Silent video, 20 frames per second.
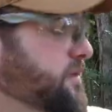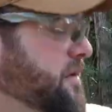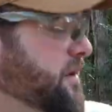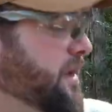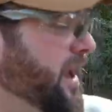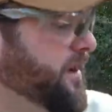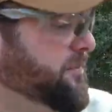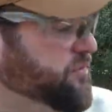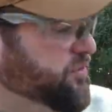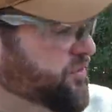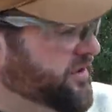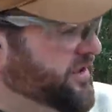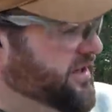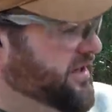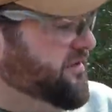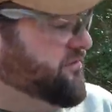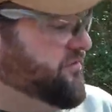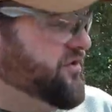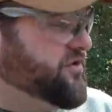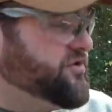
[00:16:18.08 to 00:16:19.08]
I
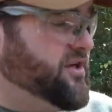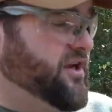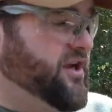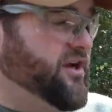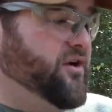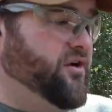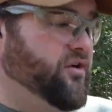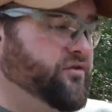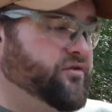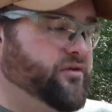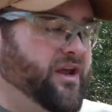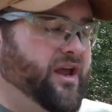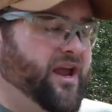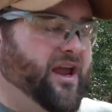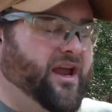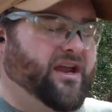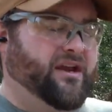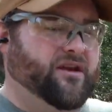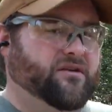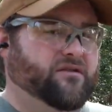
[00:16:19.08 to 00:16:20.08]
believe this held
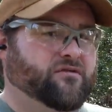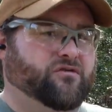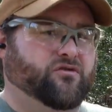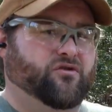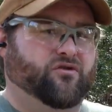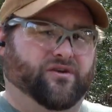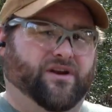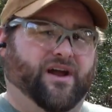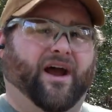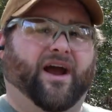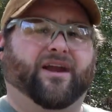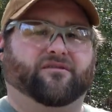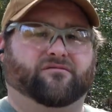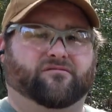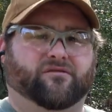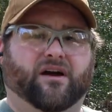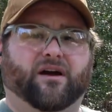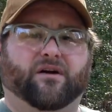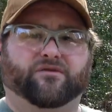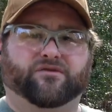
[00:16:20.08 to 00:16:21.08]
8 or 9
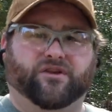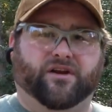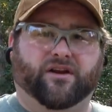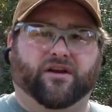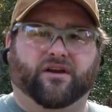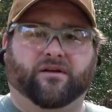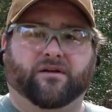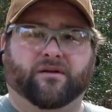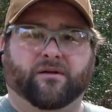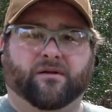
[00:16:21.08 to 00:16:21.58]
rounds in it.